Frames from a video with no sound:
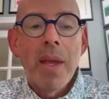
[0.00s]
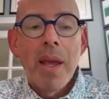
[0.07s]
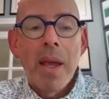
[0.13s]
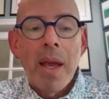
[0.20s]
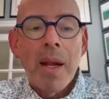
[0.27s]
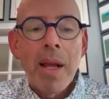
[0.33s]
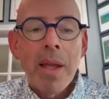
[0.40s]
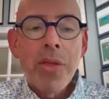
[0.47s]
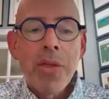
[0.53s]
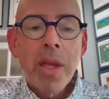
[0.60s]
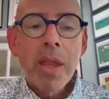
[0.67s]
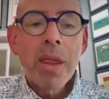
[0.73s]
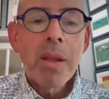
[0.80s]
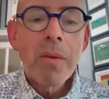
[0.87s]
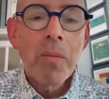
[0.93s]
And I think
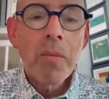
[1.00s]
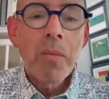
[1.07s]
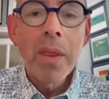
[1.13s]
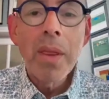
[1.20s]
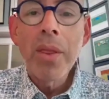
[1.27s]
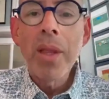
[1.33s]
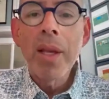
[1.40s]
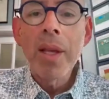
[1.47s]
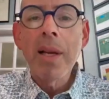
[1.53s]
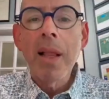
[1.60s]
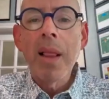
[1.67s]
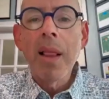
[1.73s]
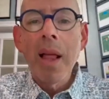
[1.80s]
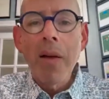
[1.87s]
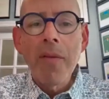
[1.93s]
that one of the things I
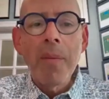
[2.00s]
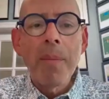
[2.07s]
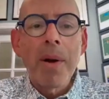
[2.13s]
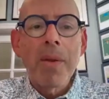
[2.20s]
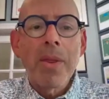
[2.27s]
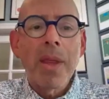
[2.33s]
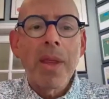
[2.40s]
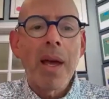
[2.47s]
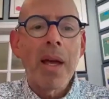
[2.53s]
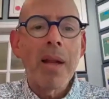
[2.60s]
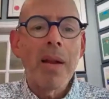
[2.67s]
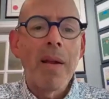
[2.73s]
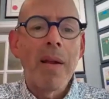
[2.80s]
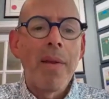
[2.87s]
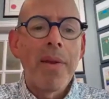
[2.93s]
love about that
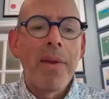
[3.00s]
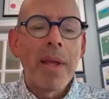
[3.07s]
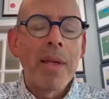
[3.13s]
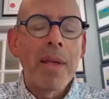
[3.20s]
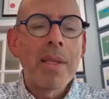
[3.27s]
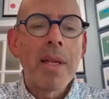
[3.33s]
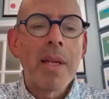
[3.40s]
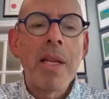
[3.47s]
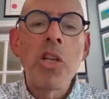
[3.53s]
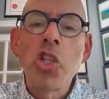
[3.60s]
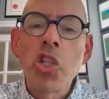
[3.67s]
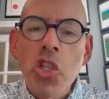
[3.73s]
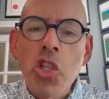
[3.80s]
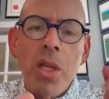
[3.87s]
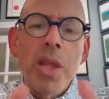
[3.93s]
is that he
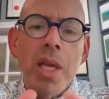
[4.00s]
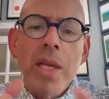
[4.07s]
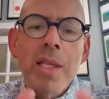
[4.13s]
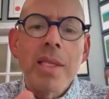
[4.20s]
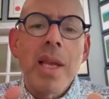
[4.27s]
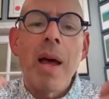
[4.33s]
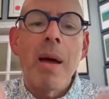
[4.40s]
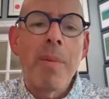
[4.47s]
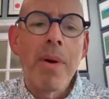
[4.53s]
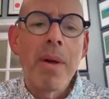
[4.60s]
shook things up,